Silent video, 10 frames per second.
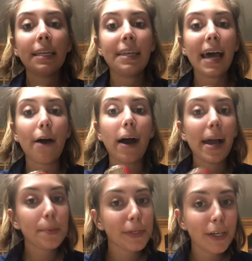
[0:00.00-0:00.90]
Now, I
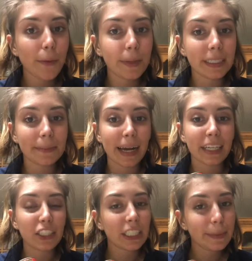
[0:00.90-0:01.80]
pre-opened
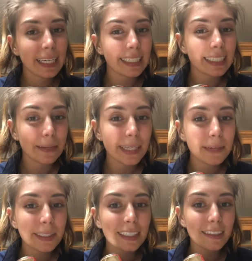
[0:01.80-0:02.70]
mine just because
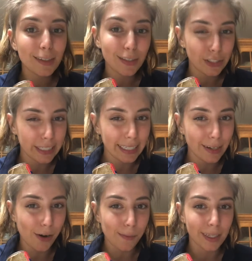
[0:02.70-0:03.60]
sometimes they're a little tricky
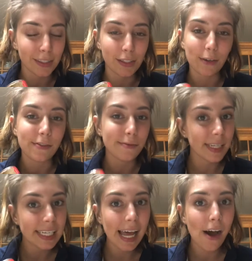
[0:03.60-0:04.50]
to open, so if you
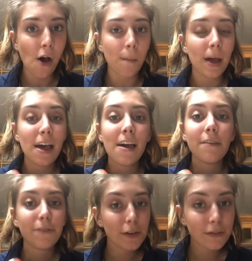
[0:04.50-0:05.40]
need help,
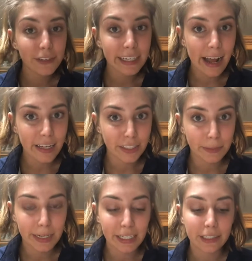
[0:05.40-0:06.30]
feel free to ask your
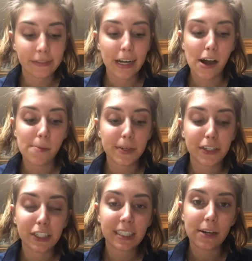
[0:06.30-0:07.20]
parents for help. You're
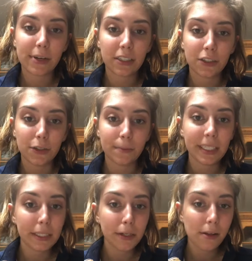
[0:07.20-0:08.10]
just going to
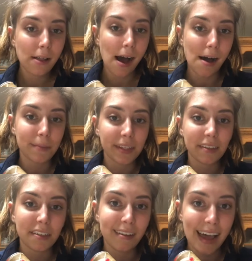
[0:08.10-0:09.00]
peel the
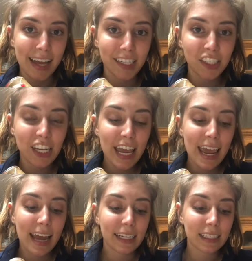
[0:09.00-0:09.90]
little edge,
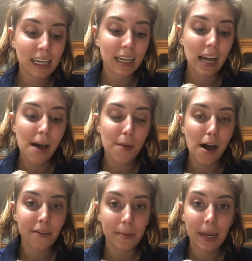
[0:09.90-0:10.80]
and it's going to come
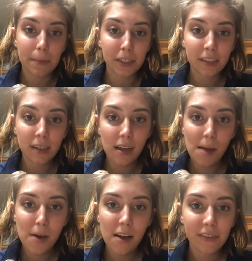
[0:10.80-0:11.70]
off, the paper's going to
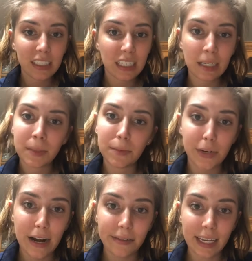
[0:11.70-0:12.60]
come off, and it's going to be
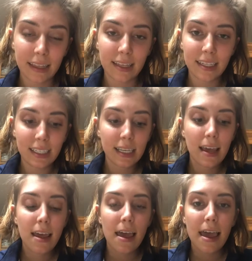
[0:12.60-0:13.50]
brown like this,
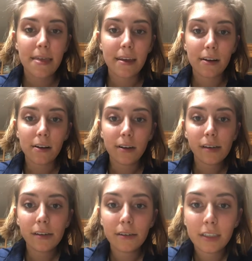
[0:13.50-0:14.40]
and then all
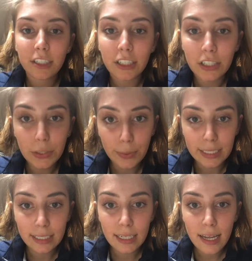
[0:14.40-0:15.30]
you do is just
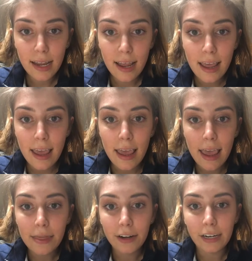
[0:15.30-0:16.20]
twist it,
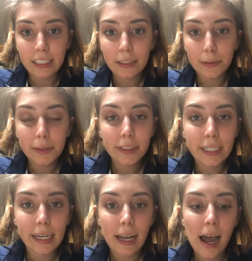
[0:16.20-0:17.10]
and the crescent rolls are
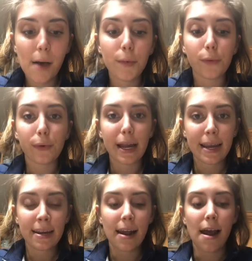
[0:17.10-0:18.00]
going to come
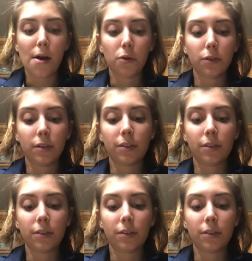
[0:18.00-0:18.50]
right out.